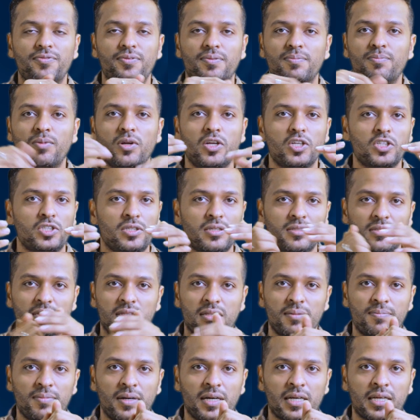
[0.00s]
bullishness in
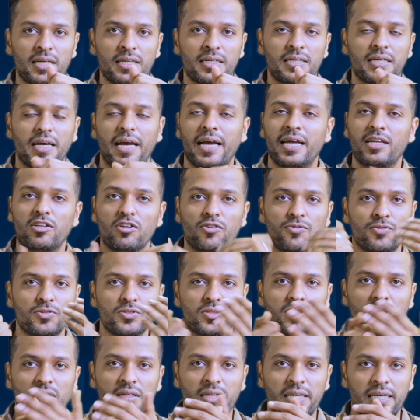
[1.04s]
the market and your
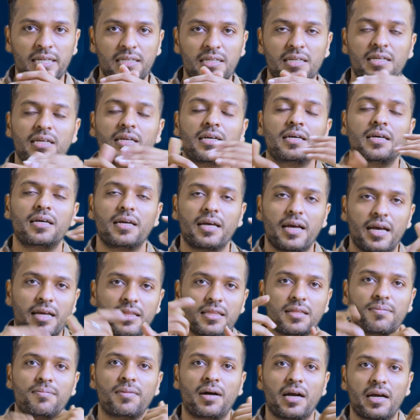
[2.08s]
views are right
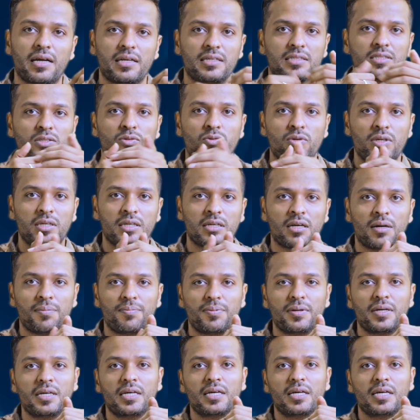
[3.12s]
and the market is going up,